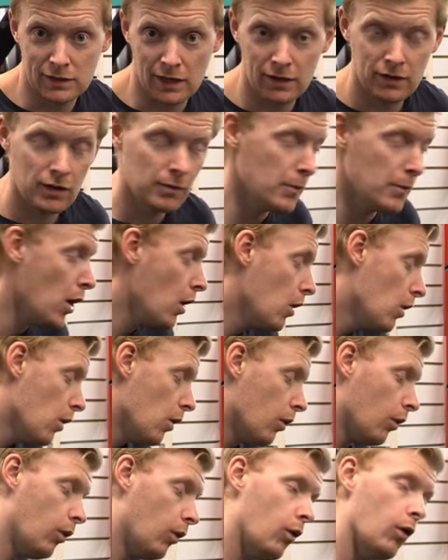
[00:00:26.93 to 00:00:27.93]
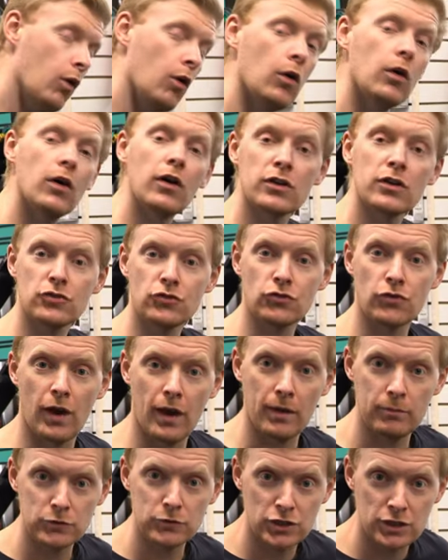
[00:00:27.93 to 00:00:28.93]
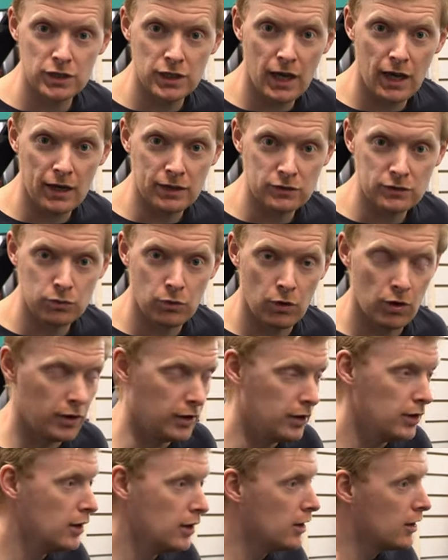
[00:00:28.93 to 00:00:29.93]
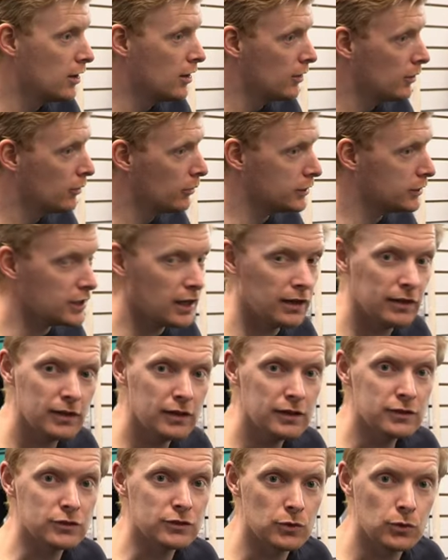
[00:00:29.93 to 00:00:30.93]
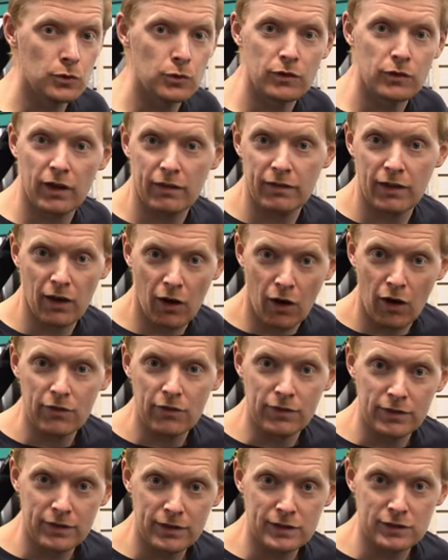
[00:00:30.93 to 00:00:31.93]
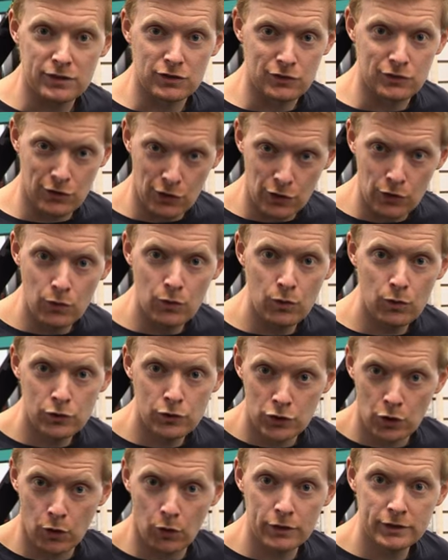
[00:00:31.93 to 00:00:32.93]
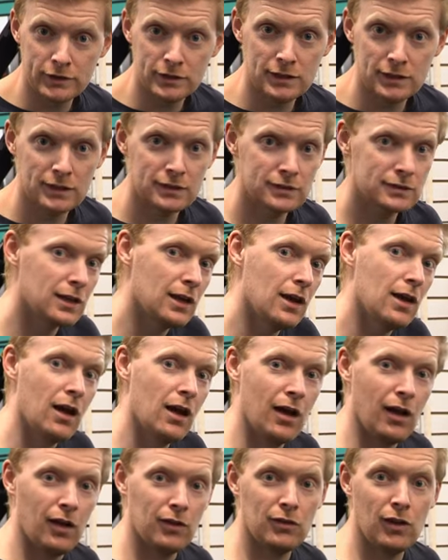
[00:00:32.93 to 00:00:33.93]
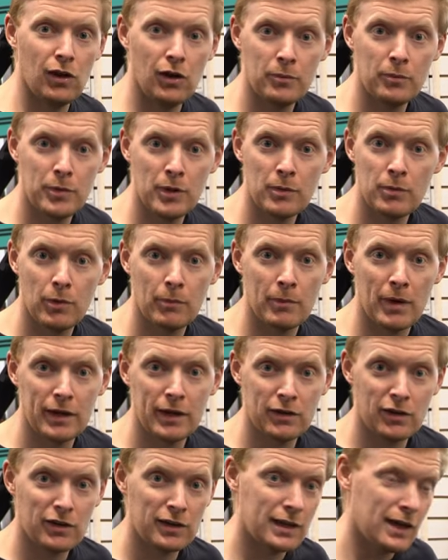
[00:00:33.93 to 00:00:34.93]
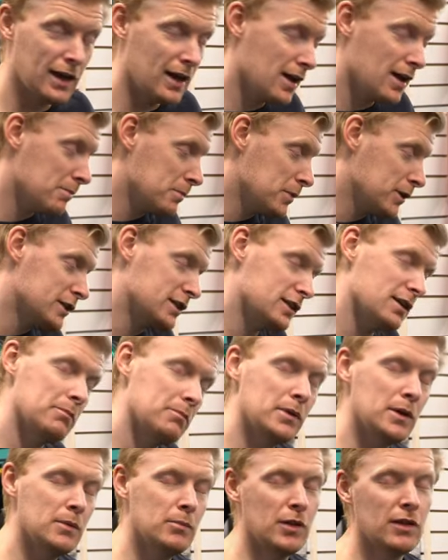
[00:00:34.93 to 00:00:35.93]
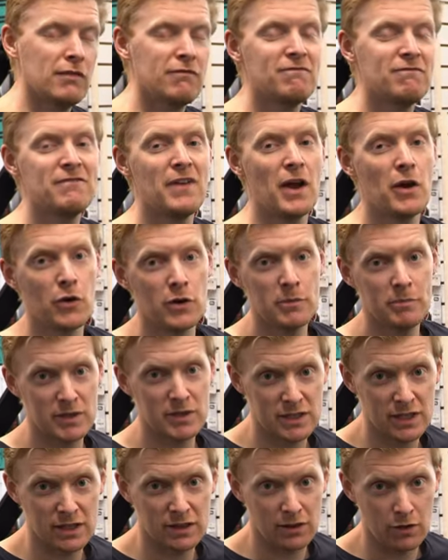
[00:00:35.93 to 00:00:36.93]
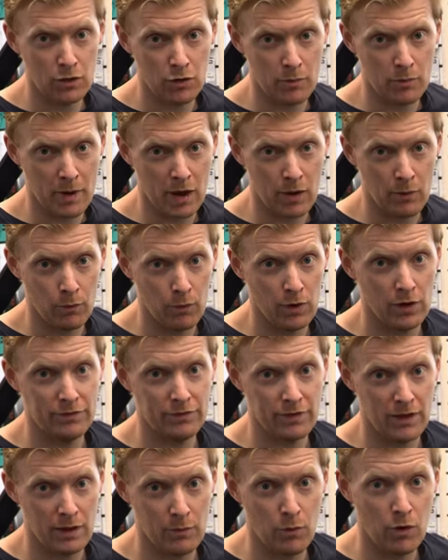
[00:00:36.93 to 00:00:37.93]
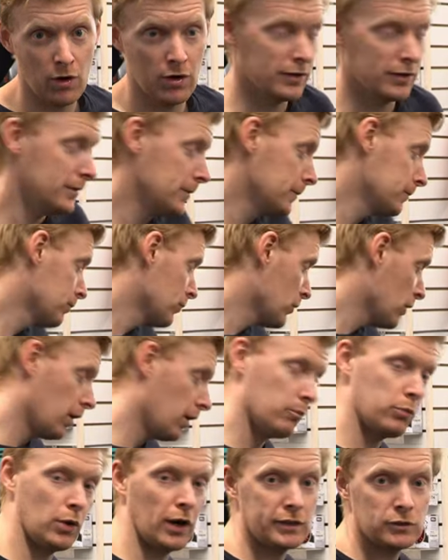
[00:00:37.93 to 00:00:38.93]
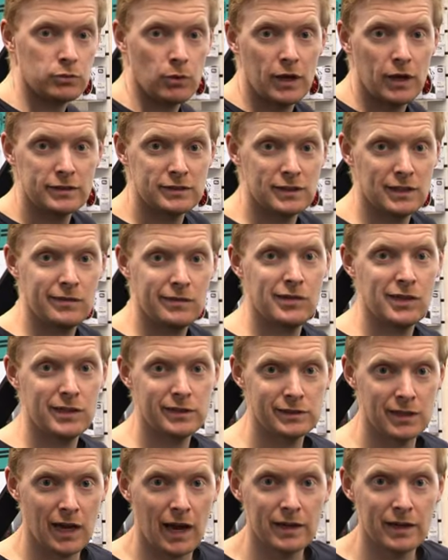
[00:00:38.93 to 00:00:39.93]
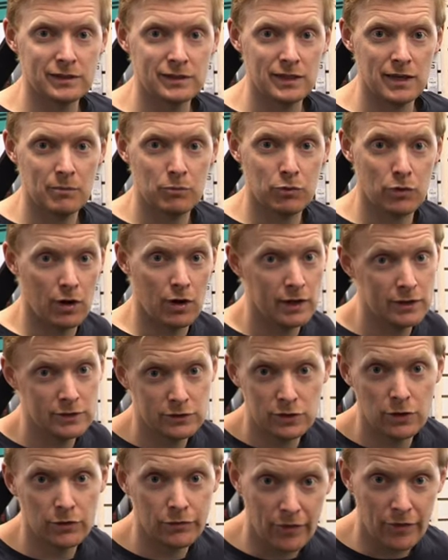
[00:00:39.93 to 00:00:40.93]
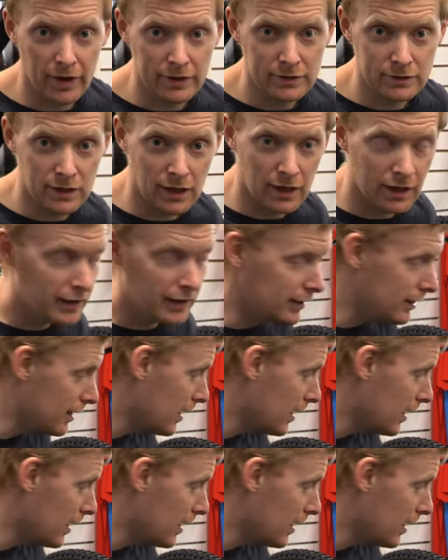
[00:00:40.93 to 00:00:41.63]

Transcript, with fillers: setup, or a SRAM GX one. Which I think is cool that they offer these two choices. A lot of people might not care, but some people are very particular about what they want. Price-wise, they're the exact same price, so that's kind of